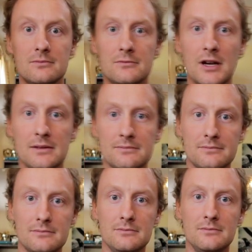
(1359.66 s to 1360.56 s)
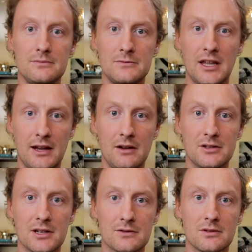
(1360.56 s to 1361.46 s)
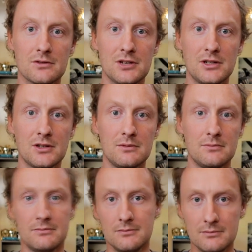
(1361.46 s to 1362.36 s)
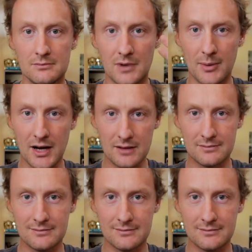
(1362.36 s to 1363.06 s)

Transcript: Right. Take care of yourselves. I'll see you soon. Bye bye.